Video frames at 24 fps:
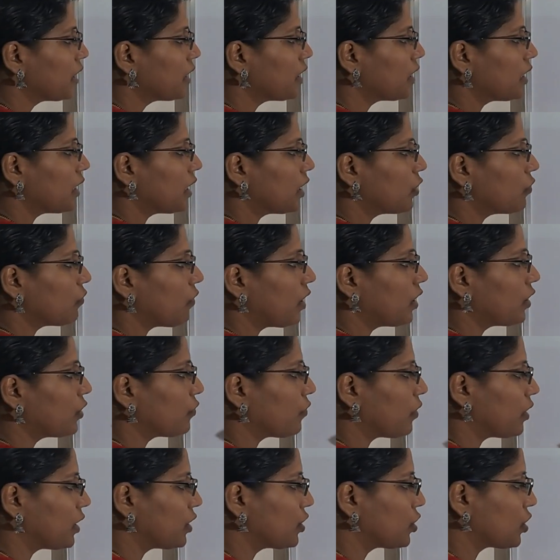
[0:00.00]
Here 12
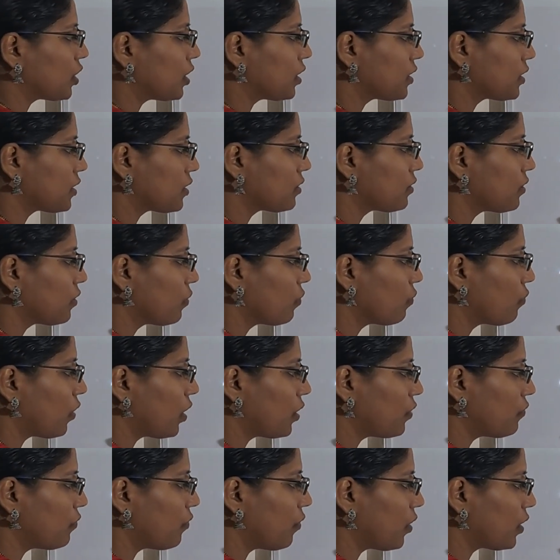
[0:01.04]
12 just
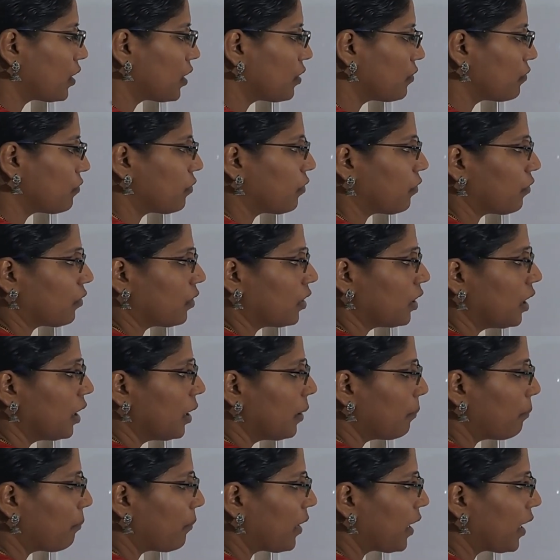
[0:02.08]
144
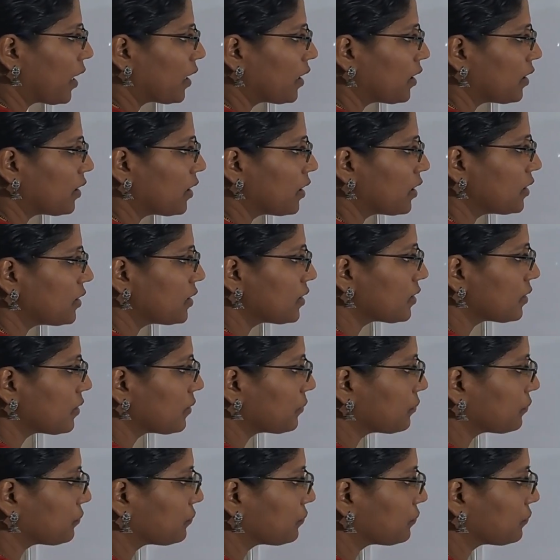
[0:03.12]
minus